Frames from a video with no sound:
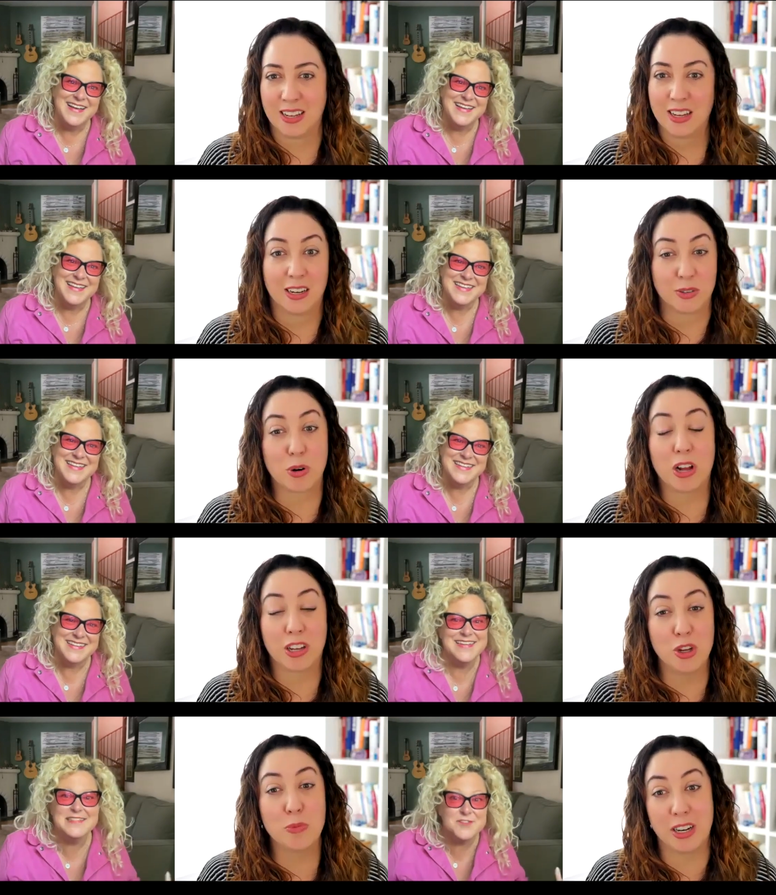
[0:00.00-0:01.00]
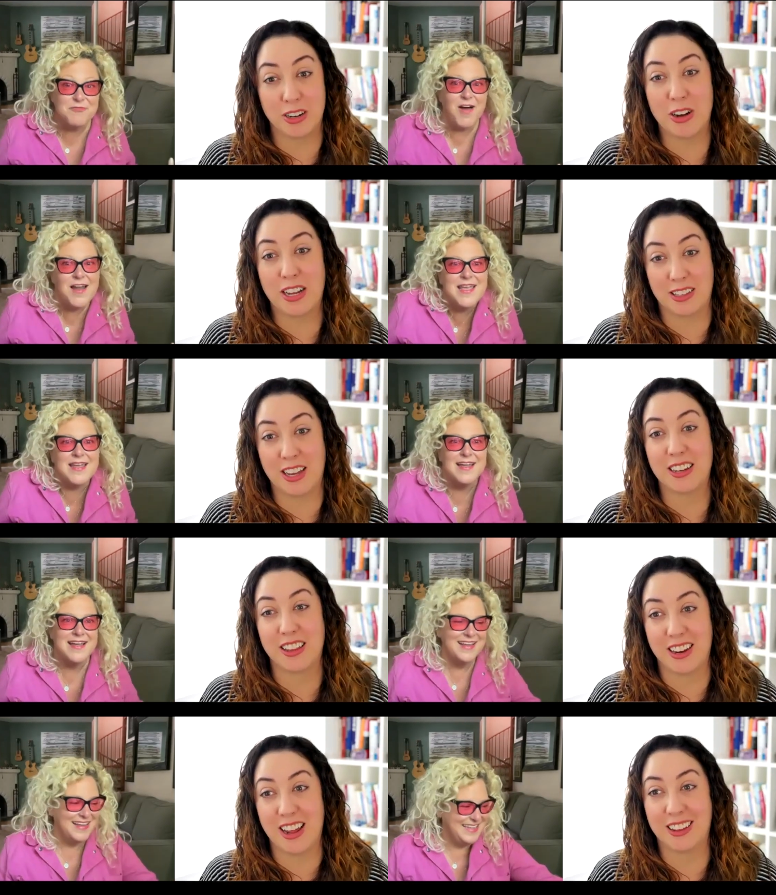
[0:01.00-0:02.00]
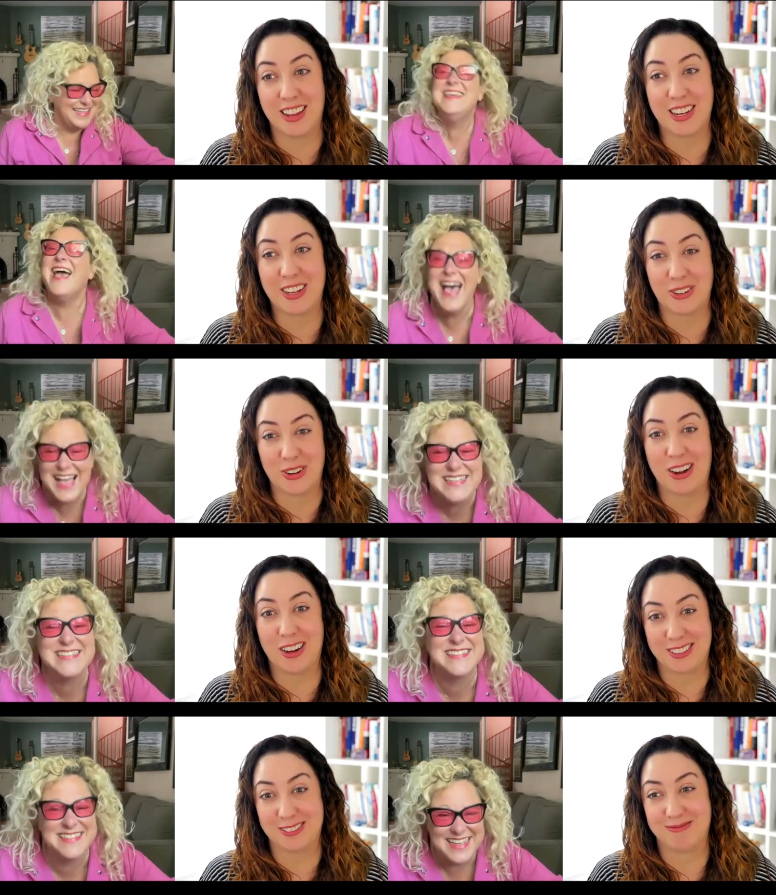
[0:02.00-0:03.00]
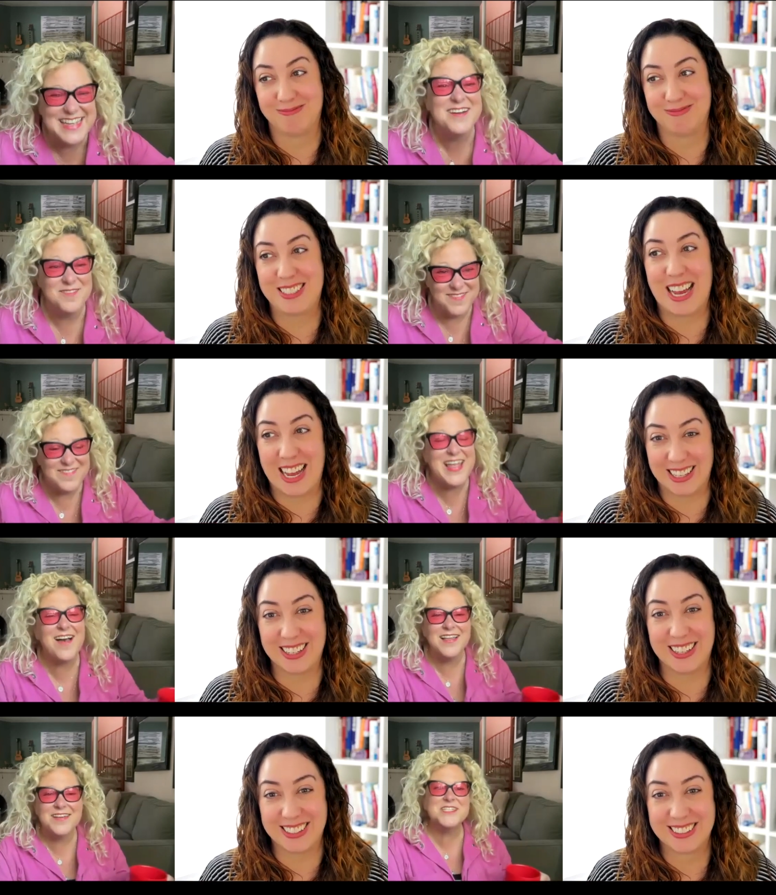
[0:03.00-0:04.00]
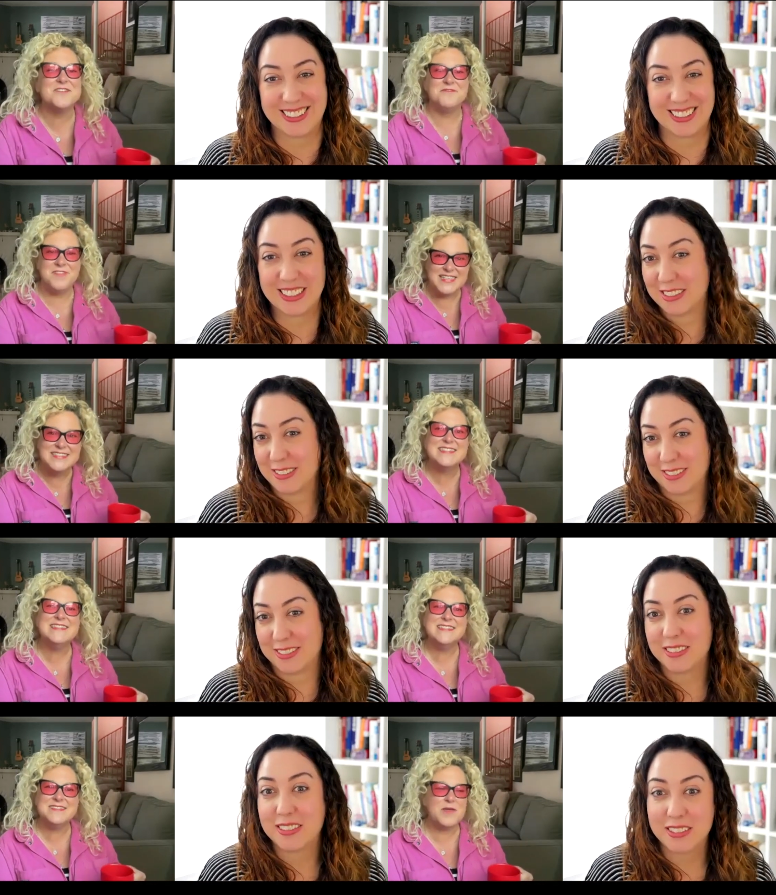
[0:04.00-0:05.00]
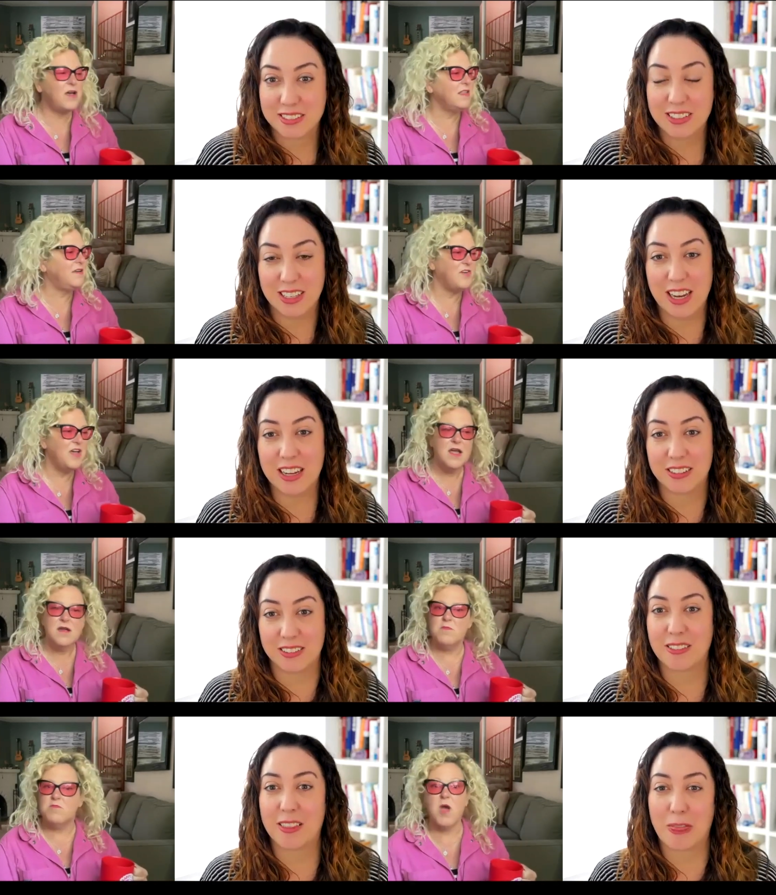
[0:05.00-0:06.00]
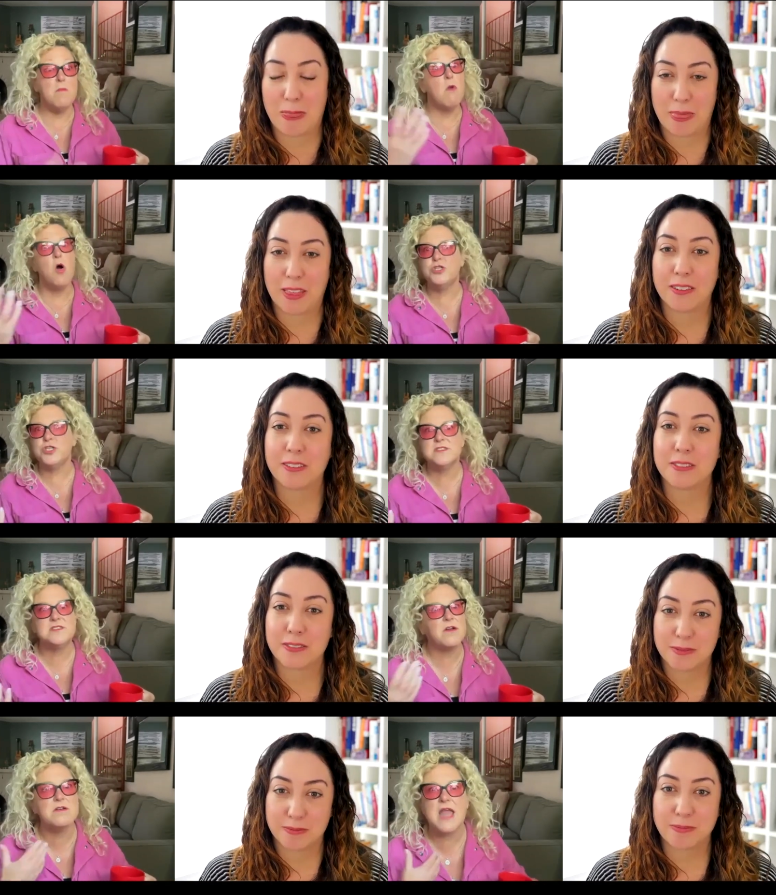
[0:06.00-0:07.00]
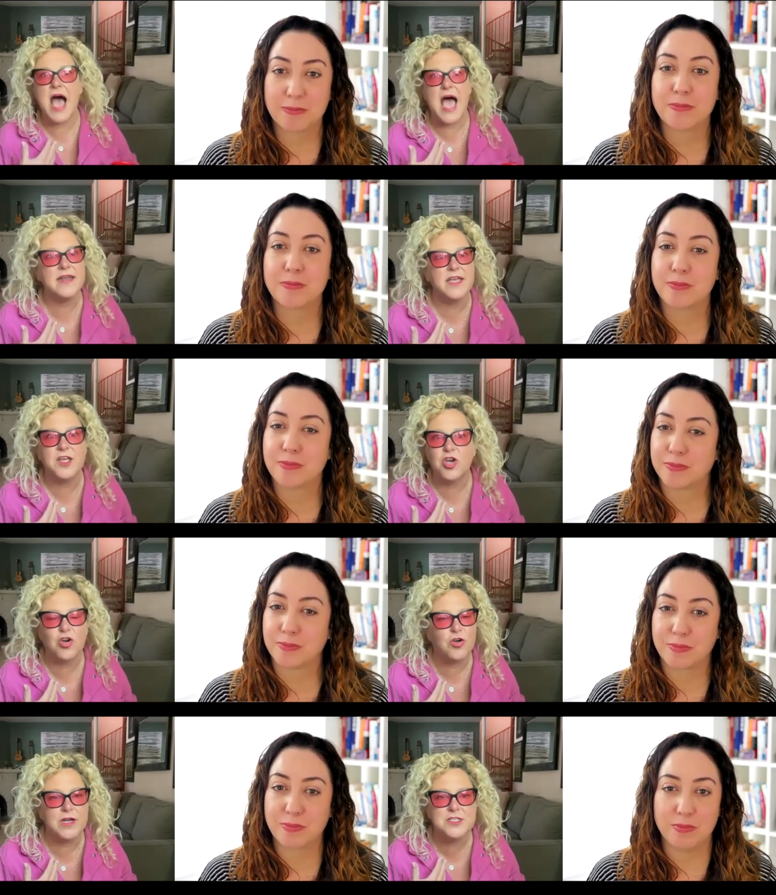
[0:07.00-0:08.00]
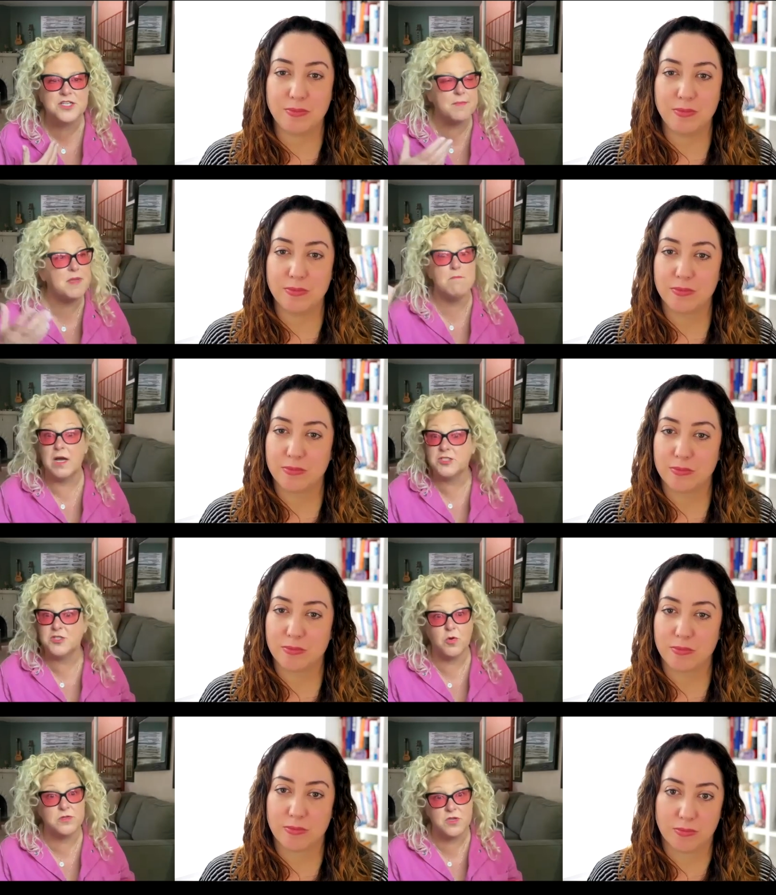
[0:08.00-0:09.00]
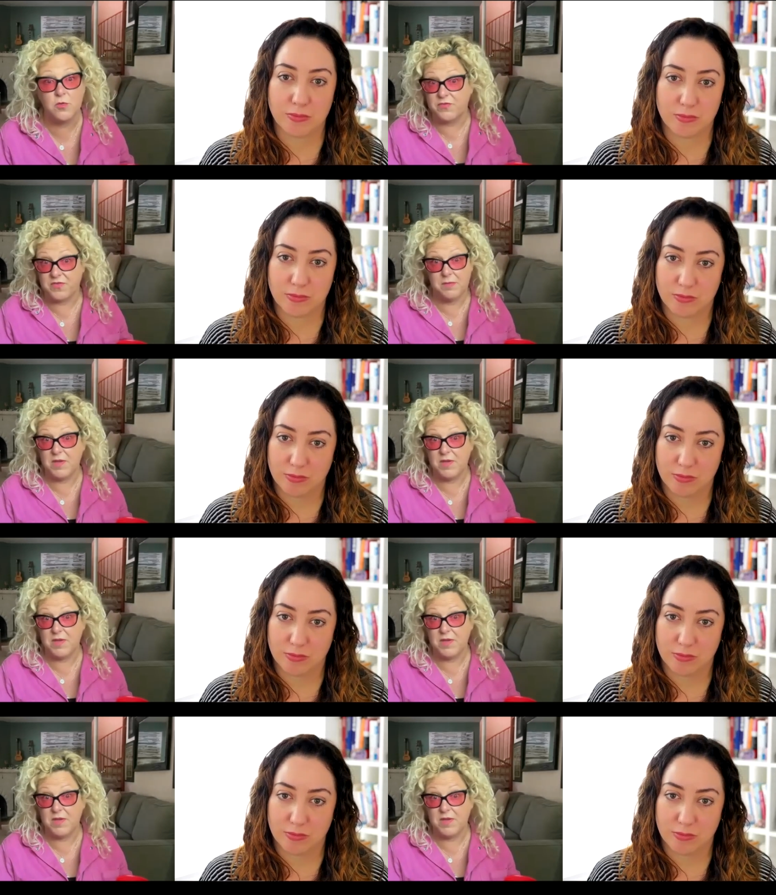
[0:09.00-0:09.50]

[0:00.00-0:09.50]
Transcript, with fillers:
Speaker 1: Because we're all human what? at the end of the day, like it or sadly.
Speaker 2: We senses. We all have emotions are not encouraged. I mean, much more so with female